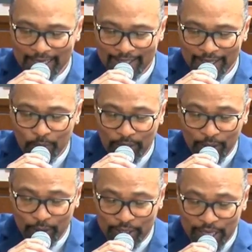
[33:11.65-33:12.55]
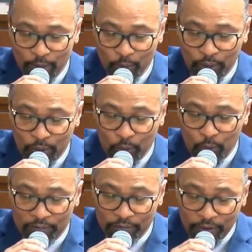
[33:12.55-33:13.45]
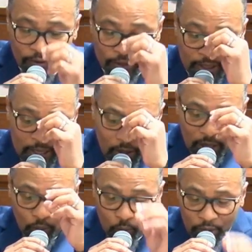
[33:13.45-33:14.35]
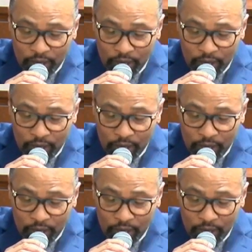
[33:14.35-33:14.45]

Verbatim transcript: He says, when it goes, and when the rivers,